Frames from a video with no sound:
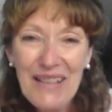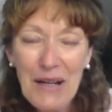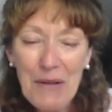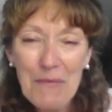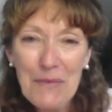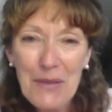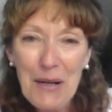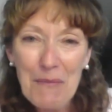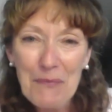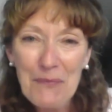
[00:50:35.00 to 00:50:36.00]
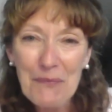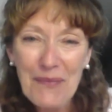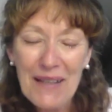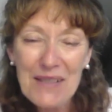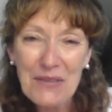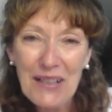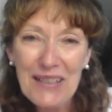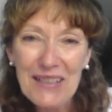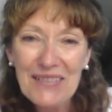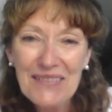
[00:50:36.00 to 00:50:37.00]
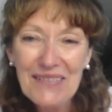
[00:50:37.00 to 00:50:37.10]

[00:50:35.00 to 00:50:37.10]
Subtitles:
Yeah, yeah, that's great.